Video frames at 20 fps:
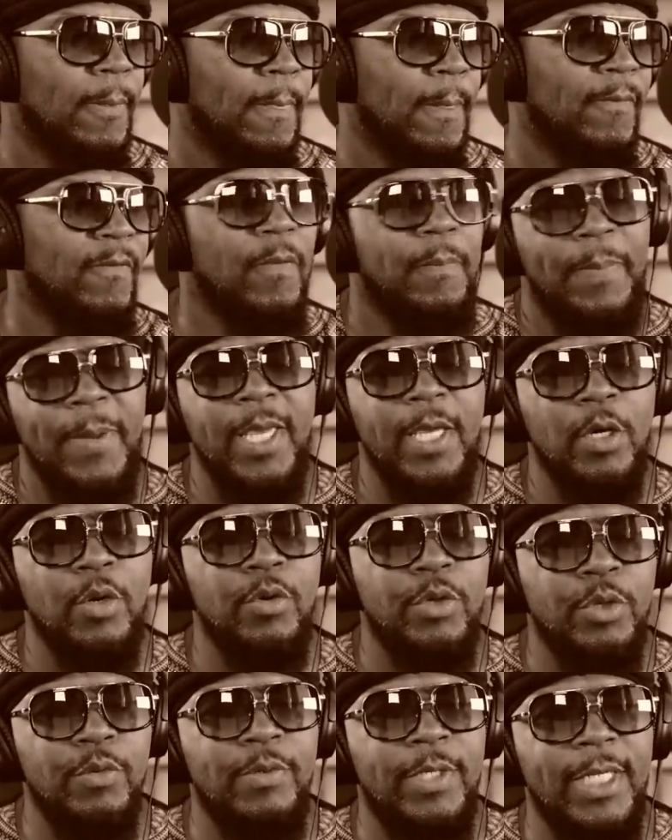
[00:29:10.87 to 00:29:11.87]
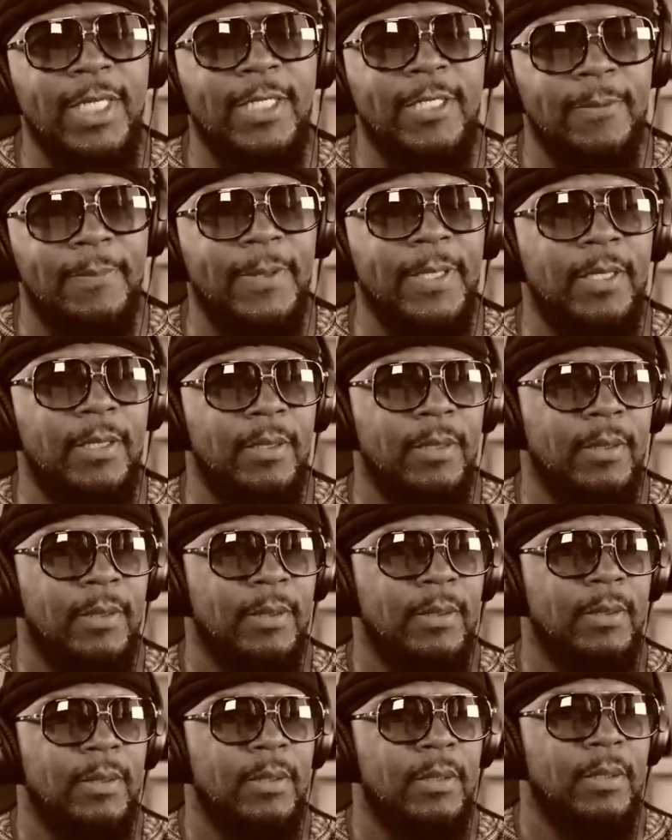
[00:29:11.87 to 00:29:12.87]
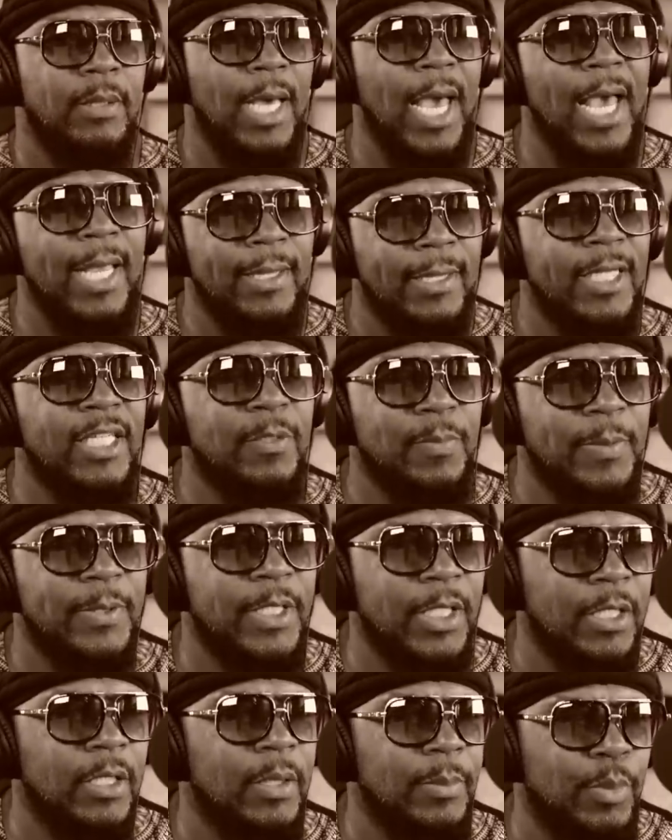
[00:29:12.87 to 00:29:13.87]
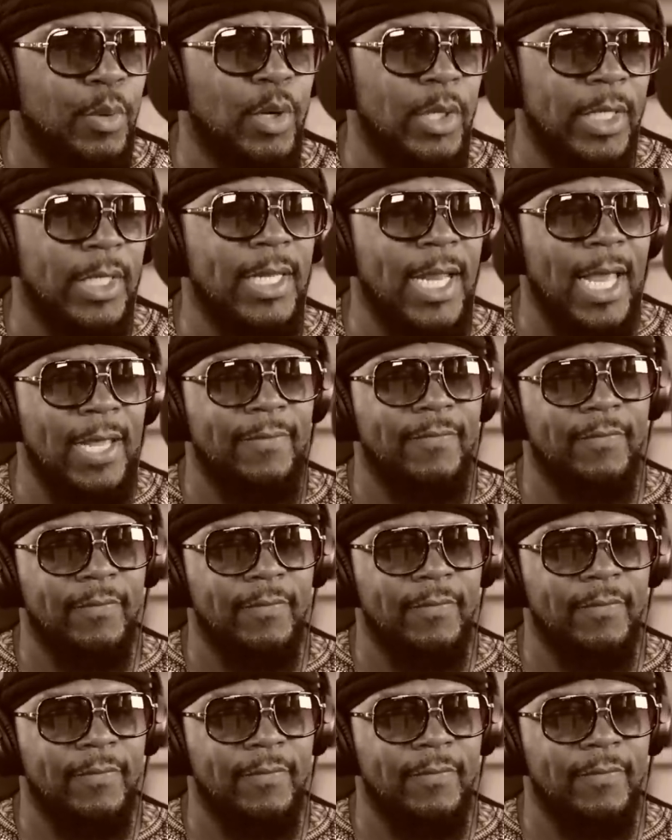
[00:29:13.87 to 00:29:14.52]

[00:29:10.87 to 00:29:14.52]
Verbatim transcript: for being who you need to be at this particular point in life.